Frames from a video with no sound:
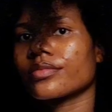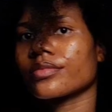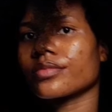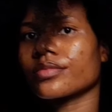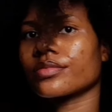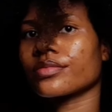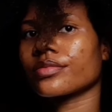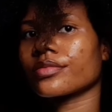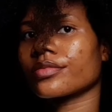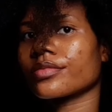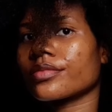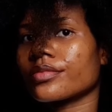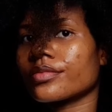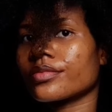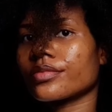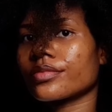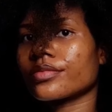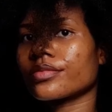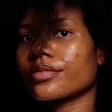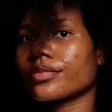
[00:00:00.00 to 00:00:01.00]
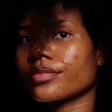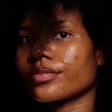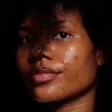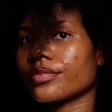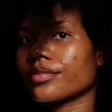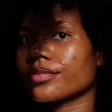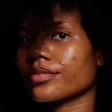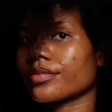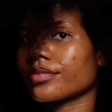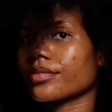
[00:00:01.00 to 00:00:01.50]

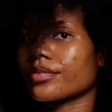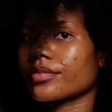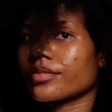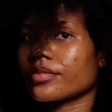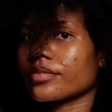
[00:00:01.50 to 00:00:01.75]
[no speech]